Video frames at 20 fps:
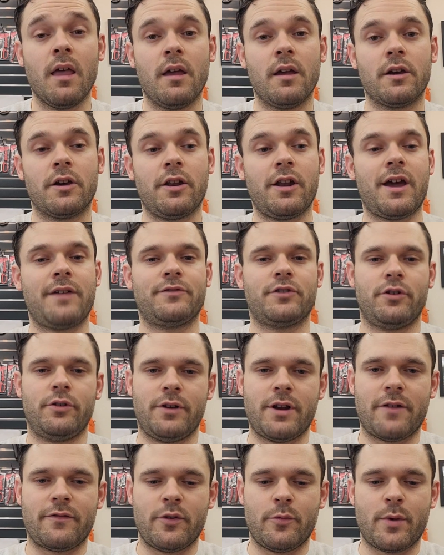Good afternoon,
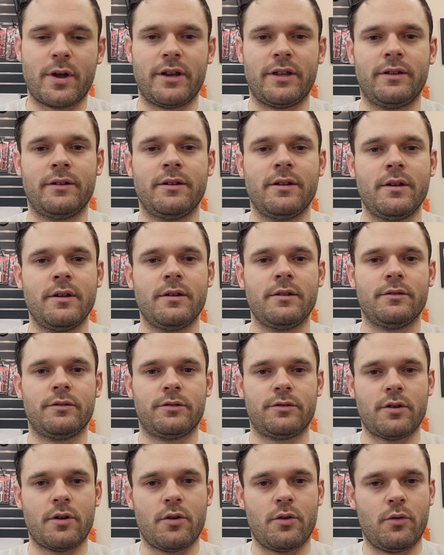everybody.
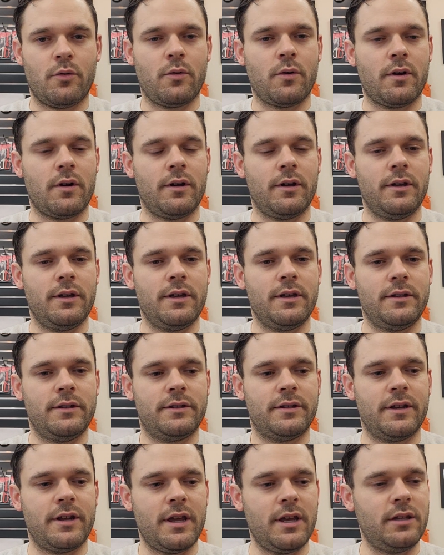So in
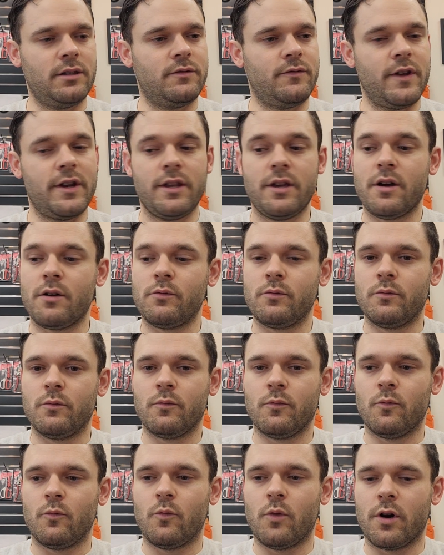today's video,
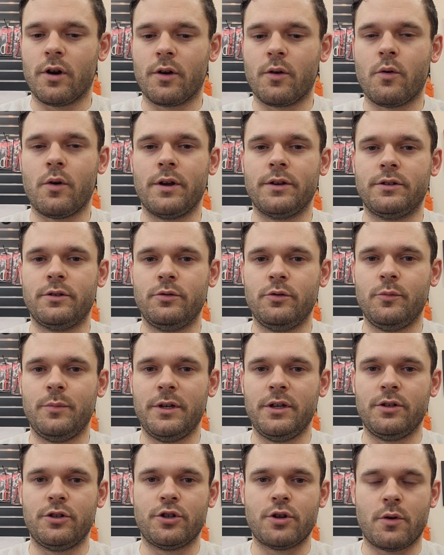we're going to
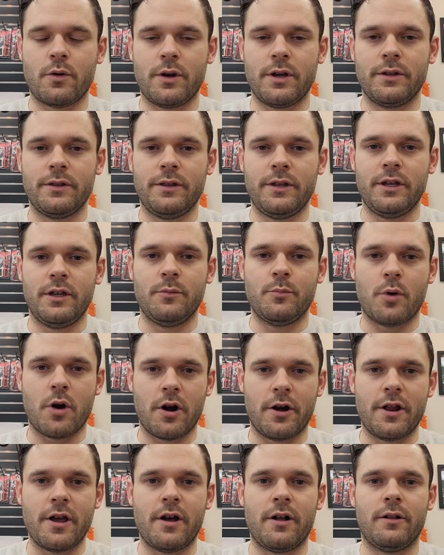be showing the
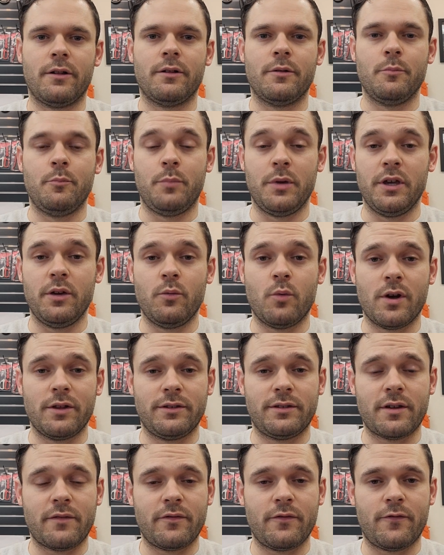Barnel
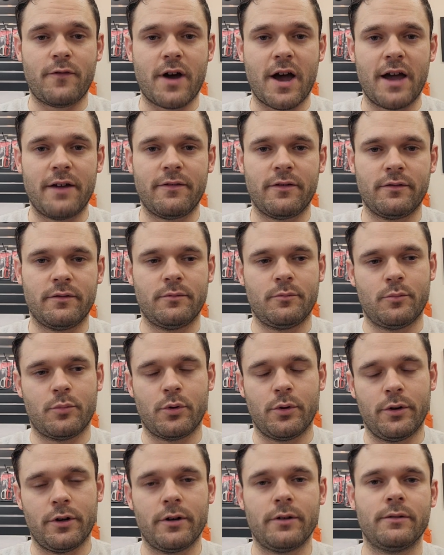B175
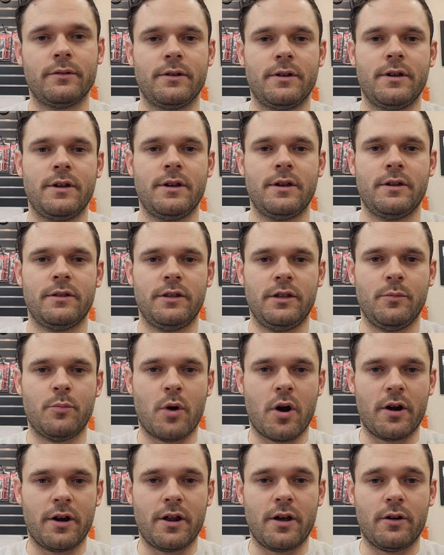pruner, the
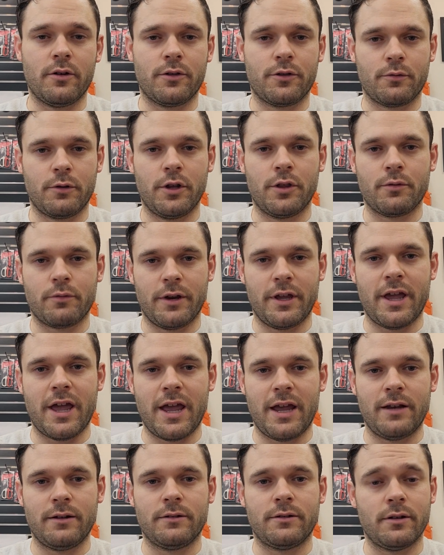Barnel
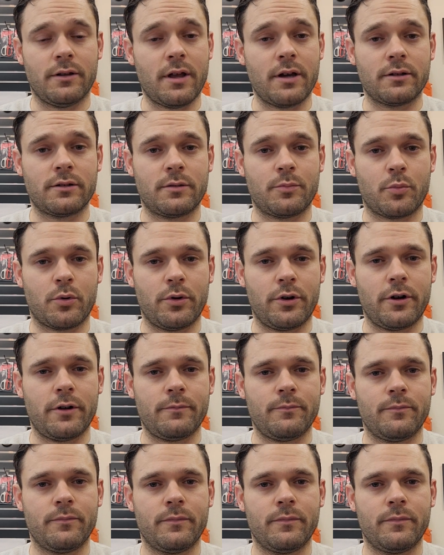338 Deluxe pruner,